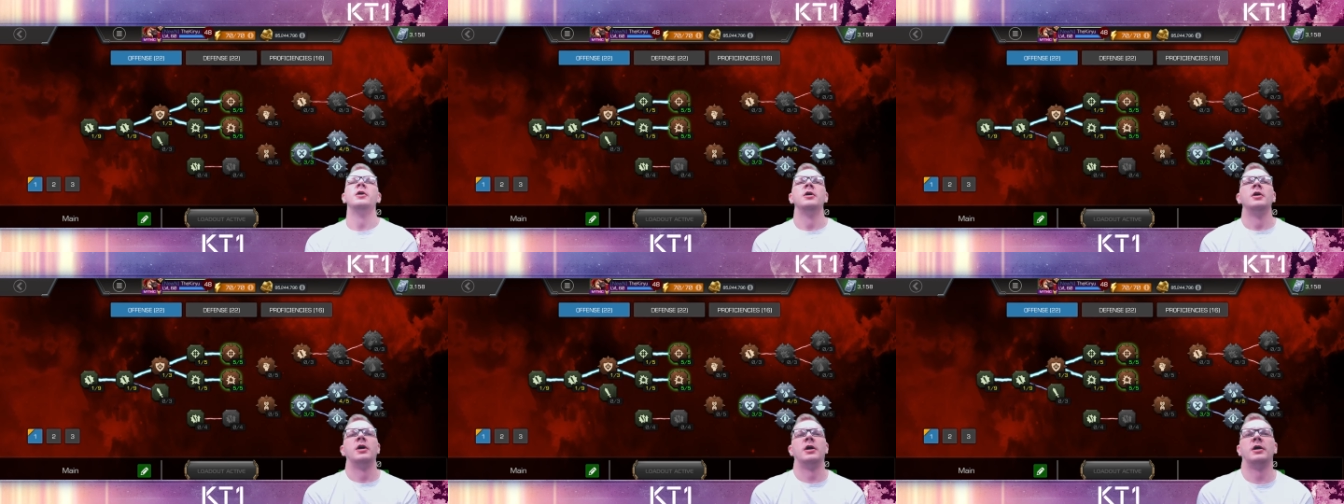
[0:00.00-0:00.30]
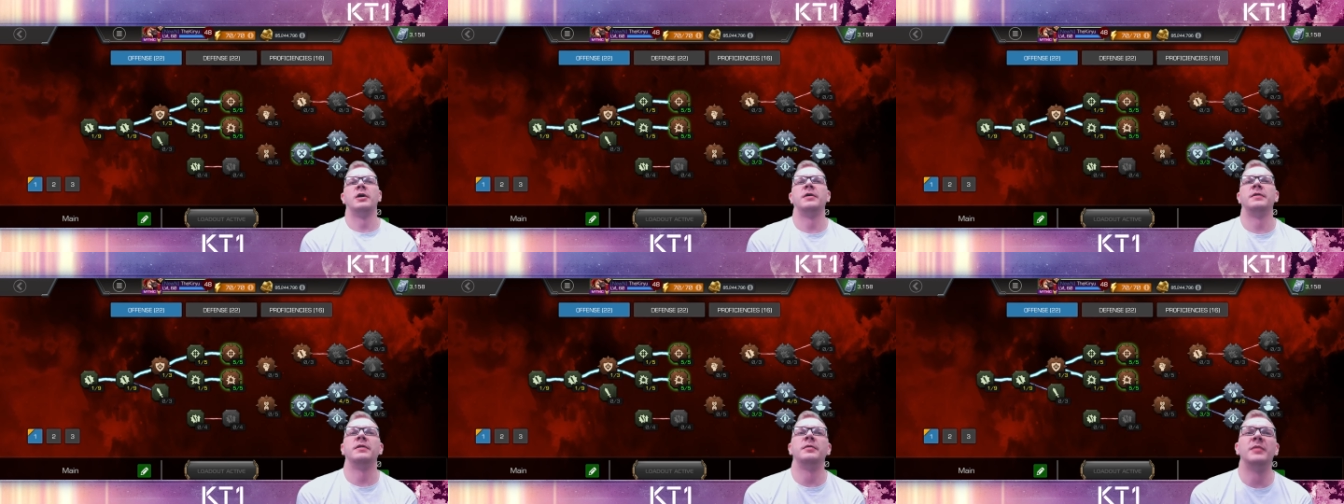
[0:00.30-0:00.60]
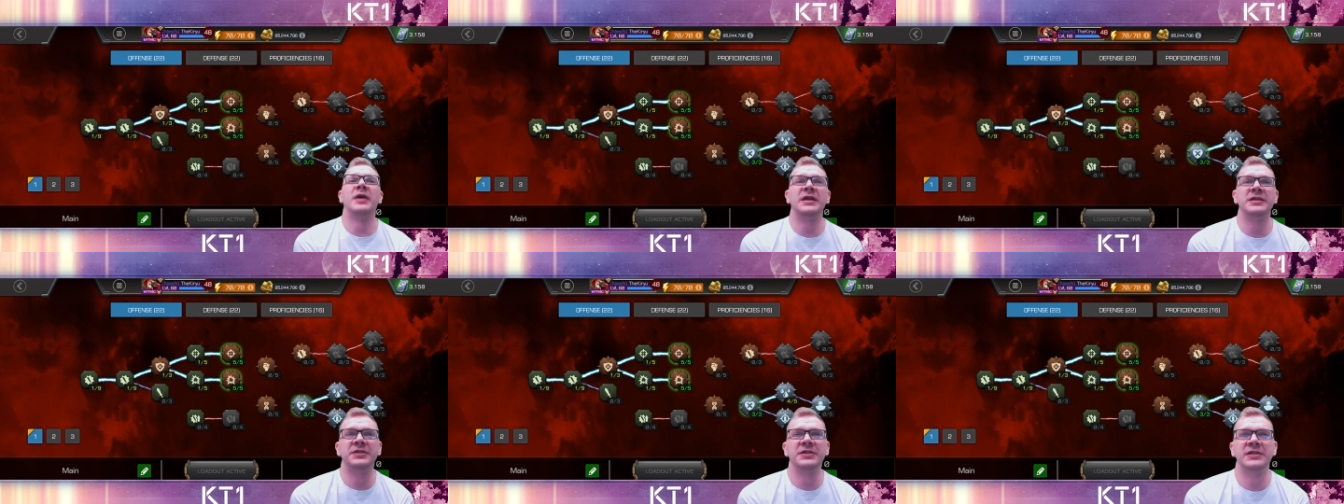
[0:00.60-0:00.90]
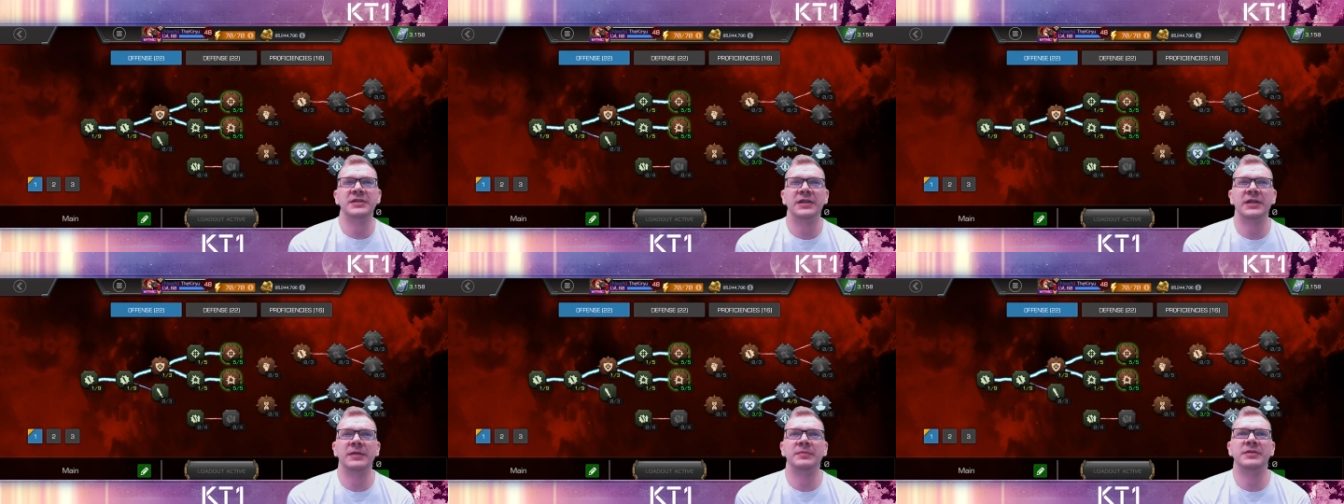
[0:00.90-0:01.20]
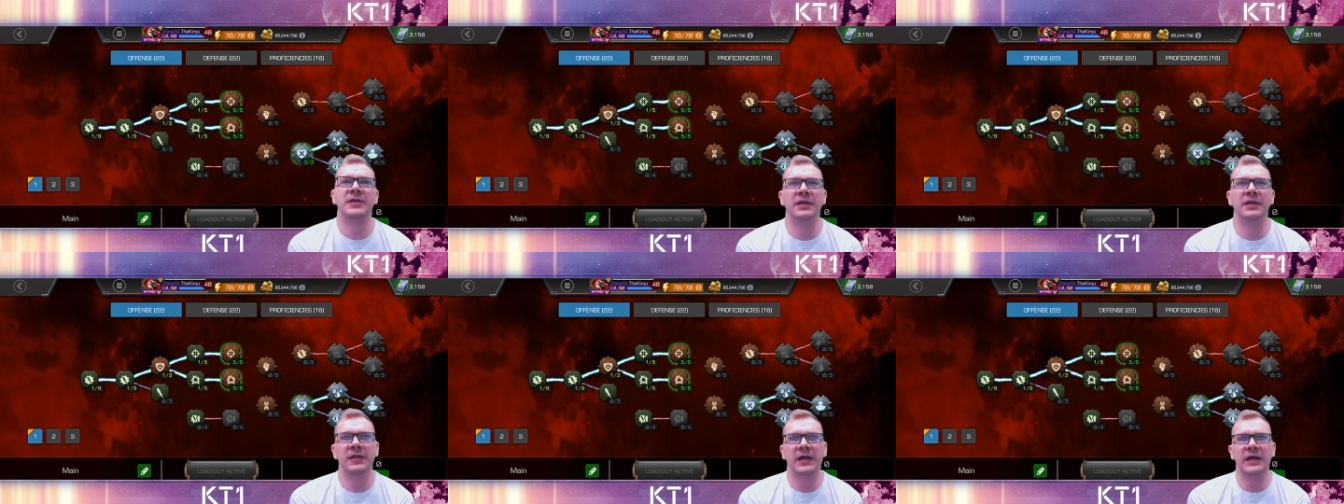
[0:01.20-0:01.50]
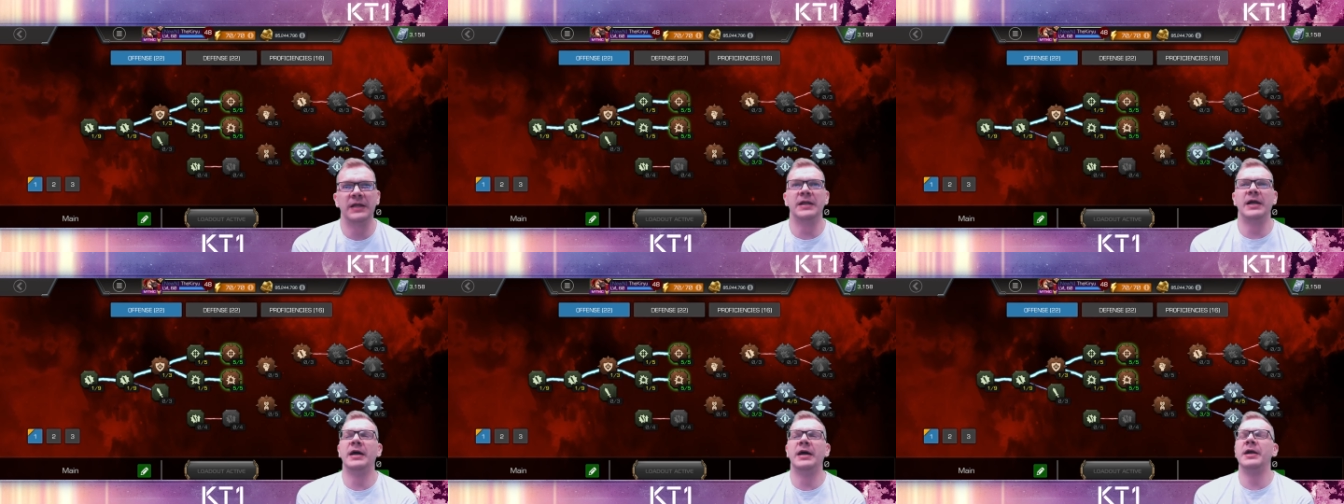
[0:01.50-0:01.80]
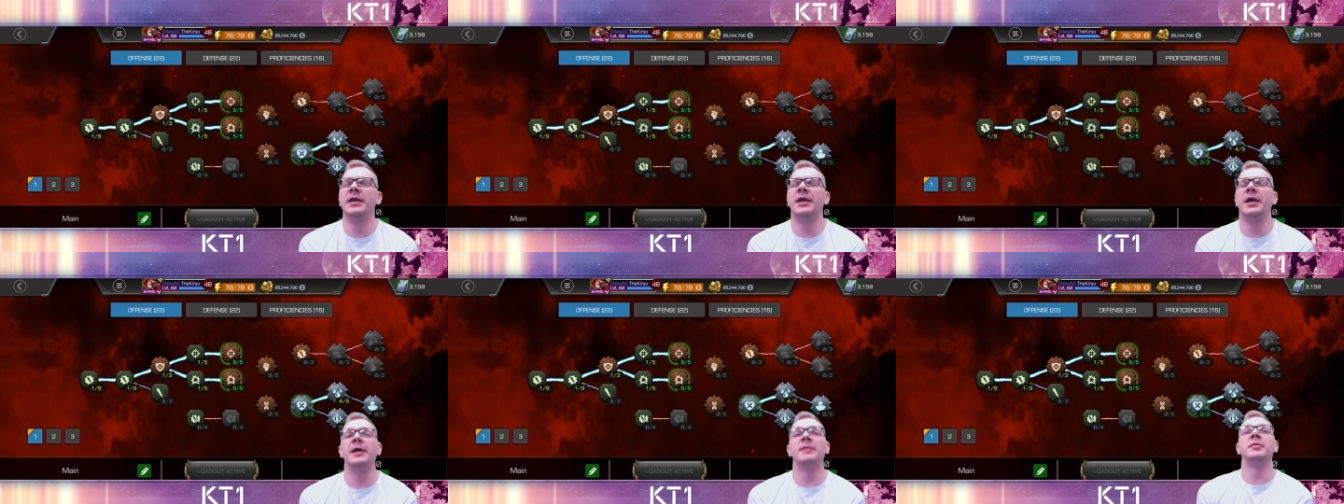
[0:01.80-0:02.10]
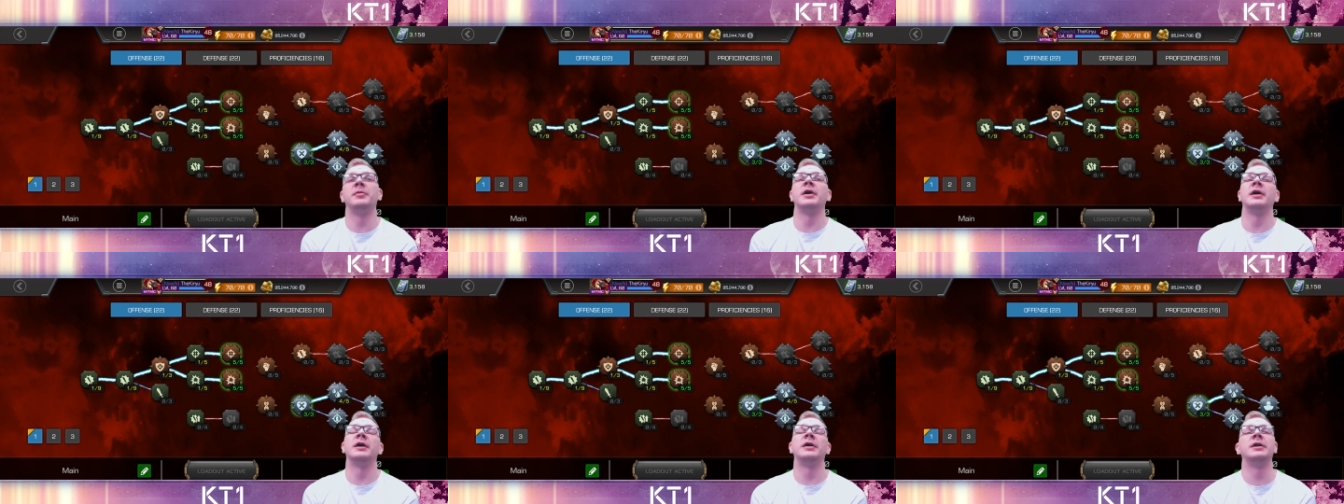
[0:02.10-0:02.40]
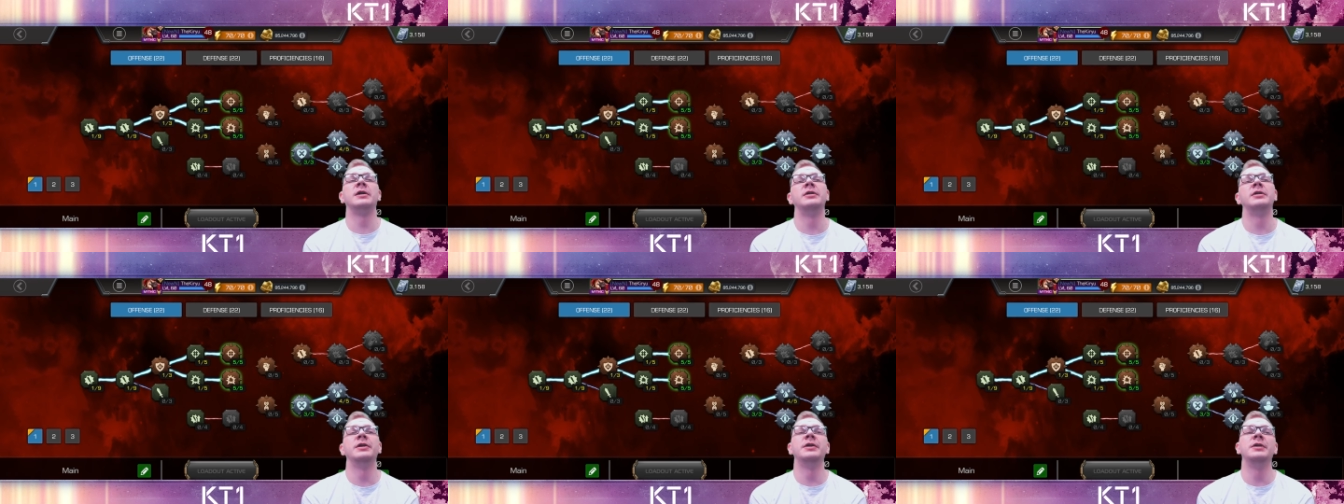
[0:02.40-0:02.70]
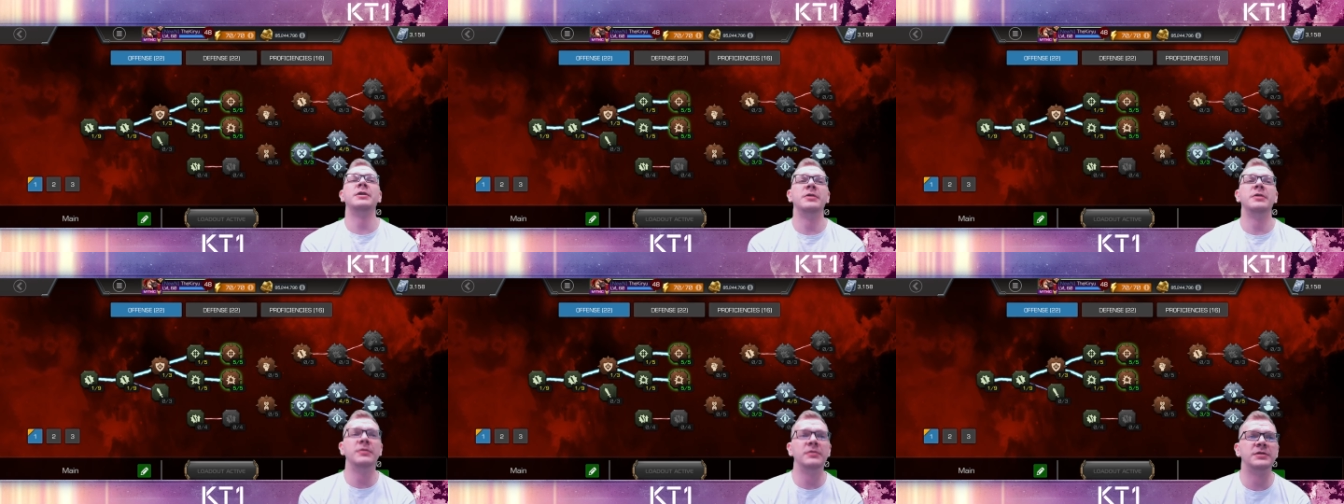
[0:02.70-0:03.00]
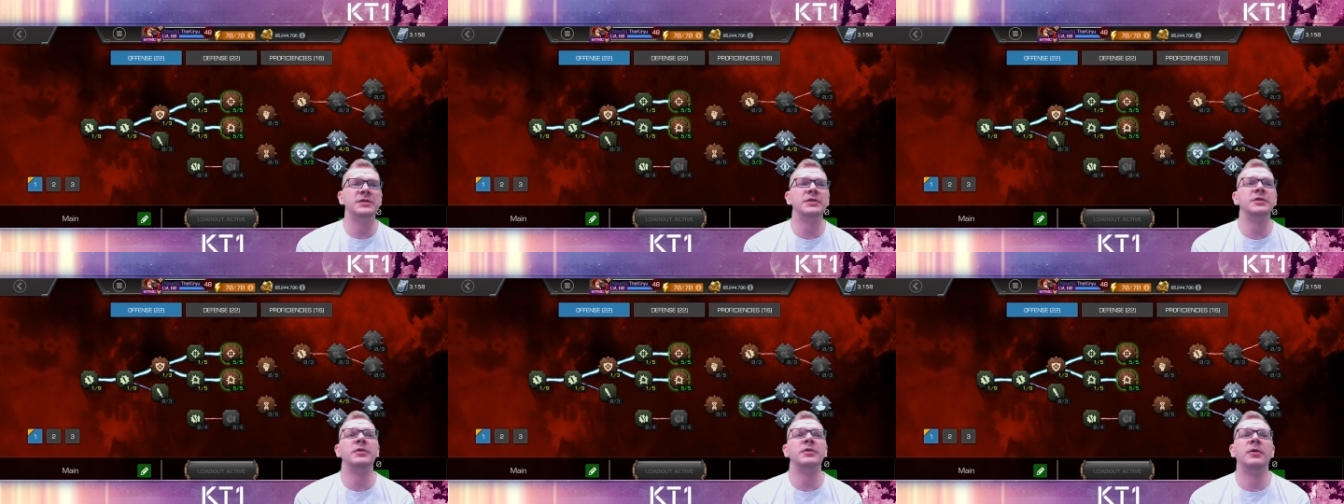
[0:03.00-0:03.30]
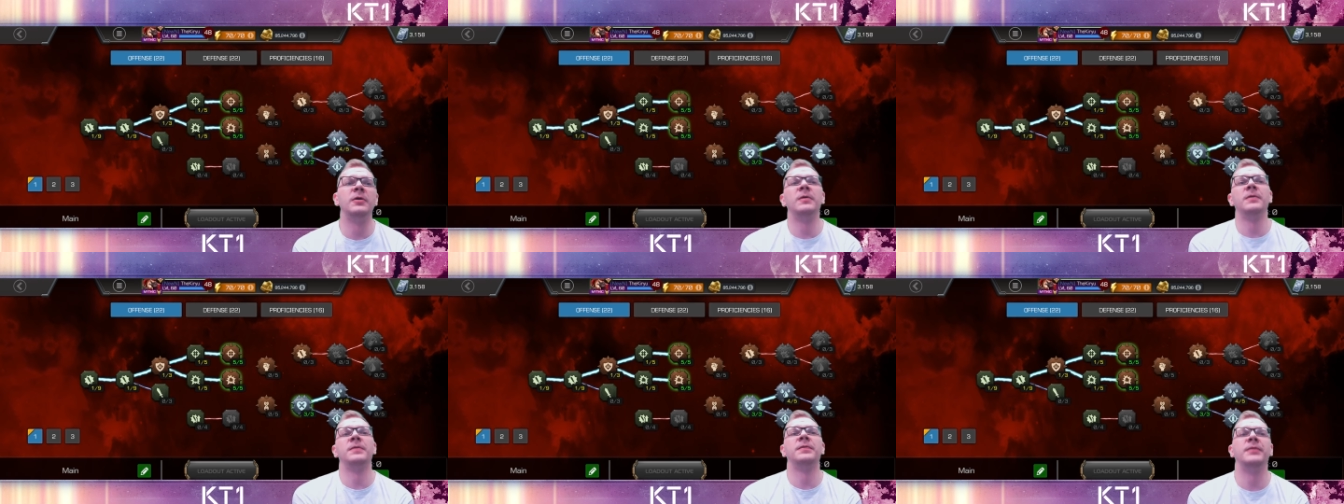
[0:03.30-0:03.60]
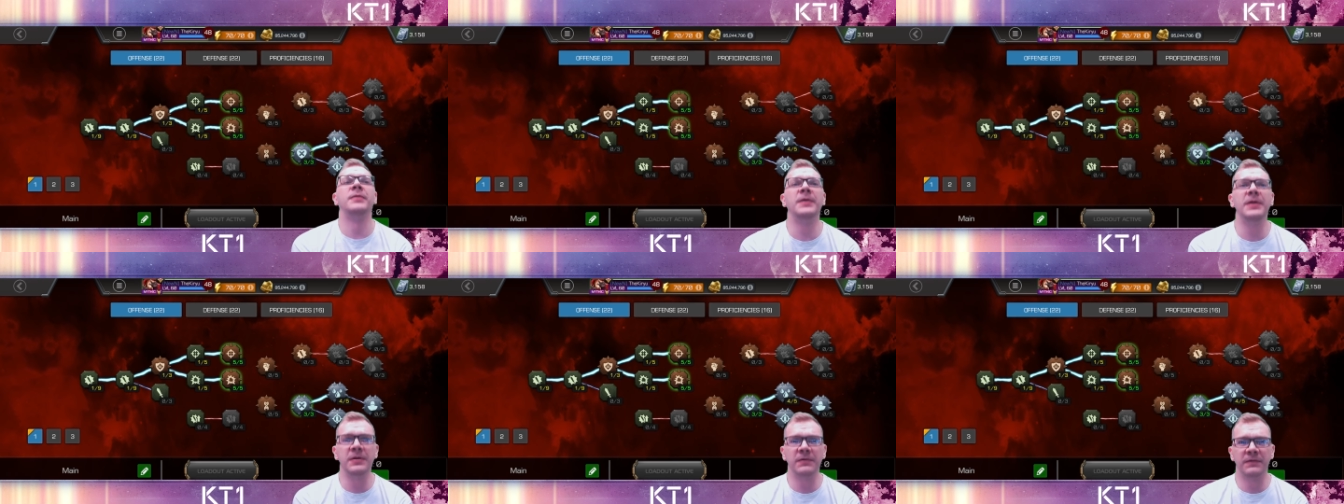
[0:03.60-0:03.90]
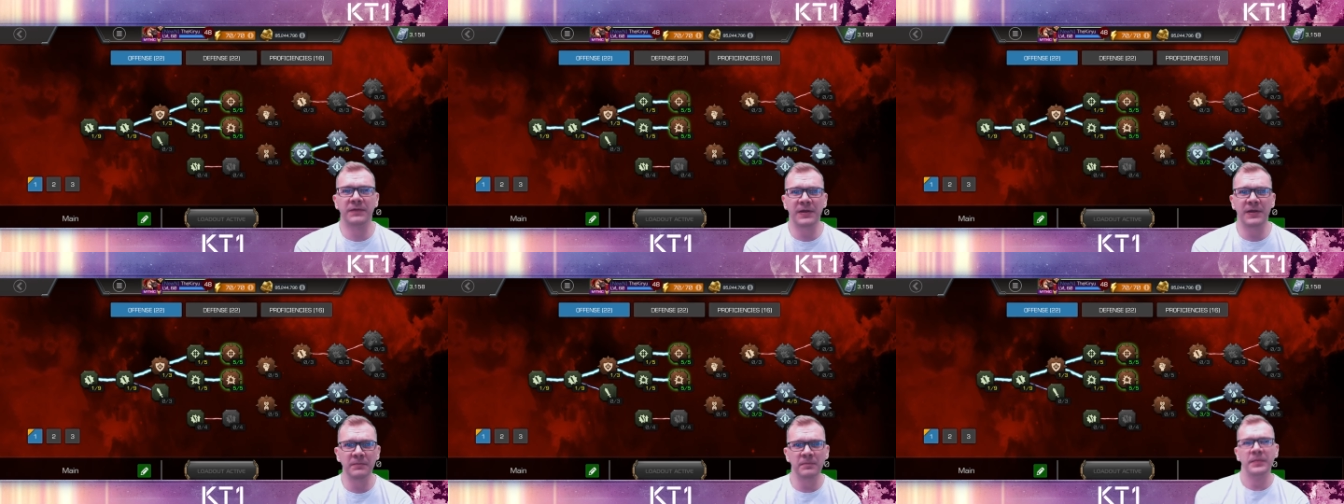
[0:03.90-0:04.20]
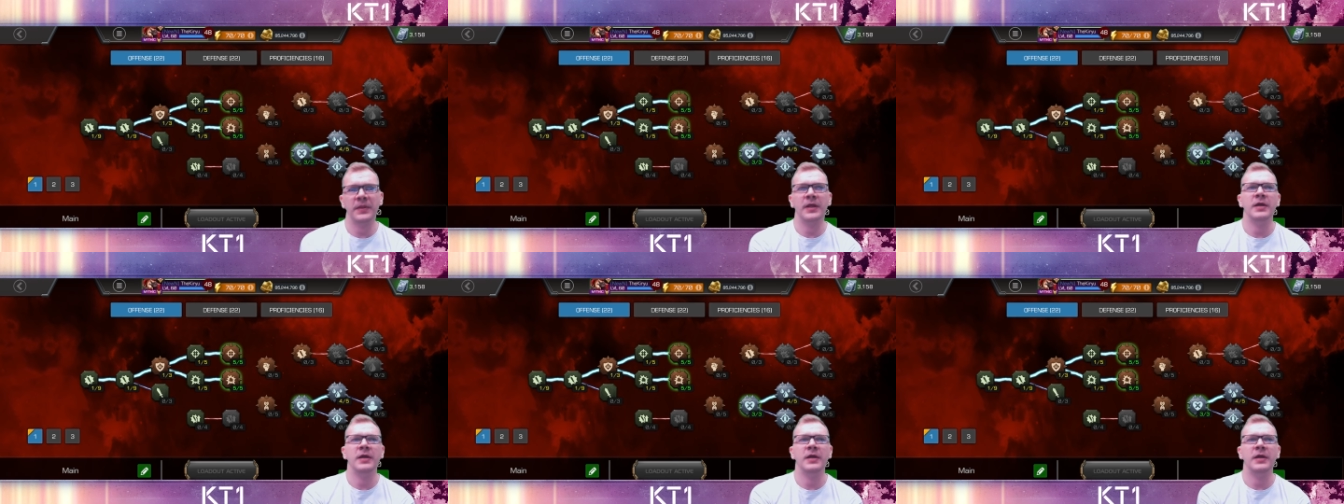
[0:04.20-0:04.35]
uh, the mastery setups that I am currently using, all three of them.